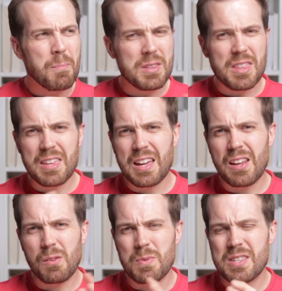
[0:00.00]
But the thing
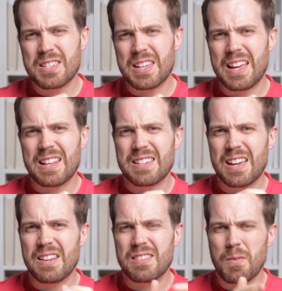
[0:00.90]
is with seeds
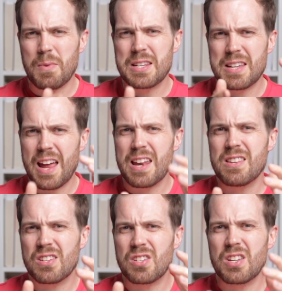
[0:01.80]
is that we
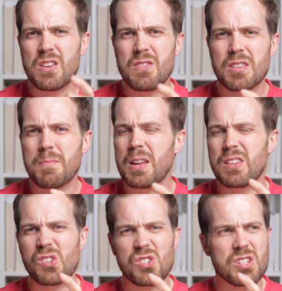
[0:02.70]
tend to use them in
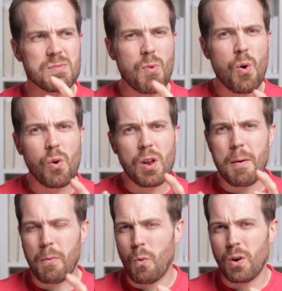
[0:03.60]
such small
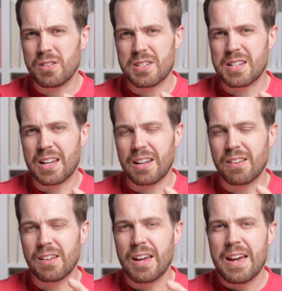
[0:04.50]

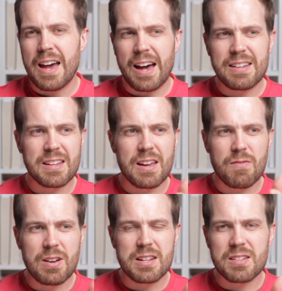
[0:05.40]
quantities as it
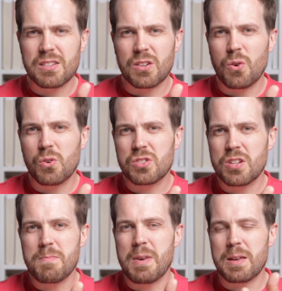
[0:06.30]
really doesn't cause
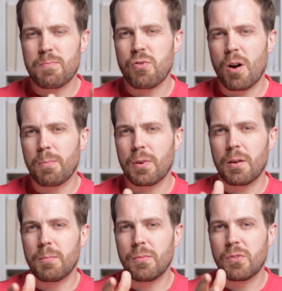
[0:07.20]
too many
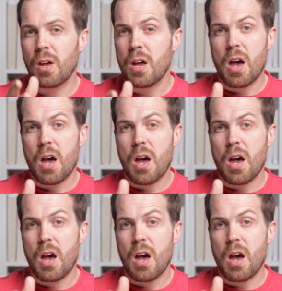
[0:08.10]
problems